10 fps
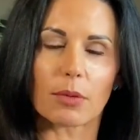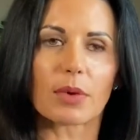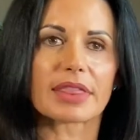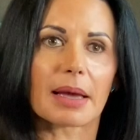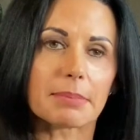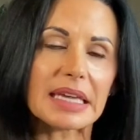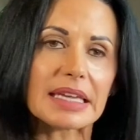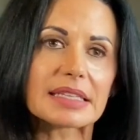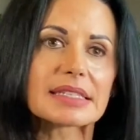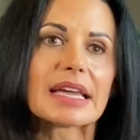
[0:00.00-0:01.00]
What that
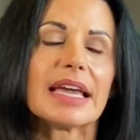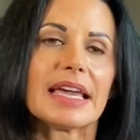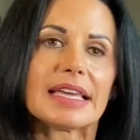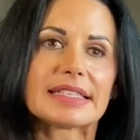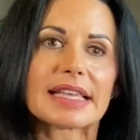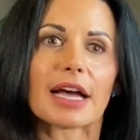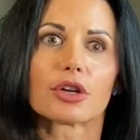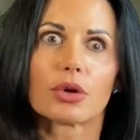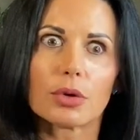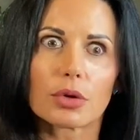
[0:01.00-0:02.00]
means is
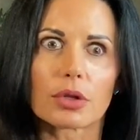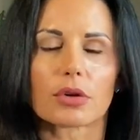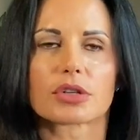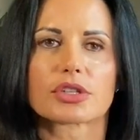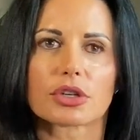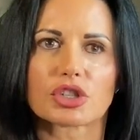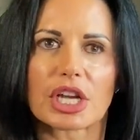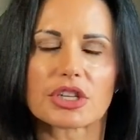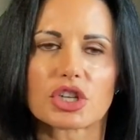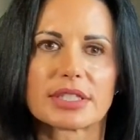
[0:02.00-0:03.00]
that Google or search
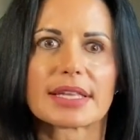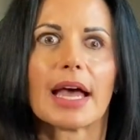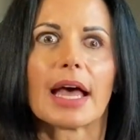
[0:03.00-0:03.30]
engines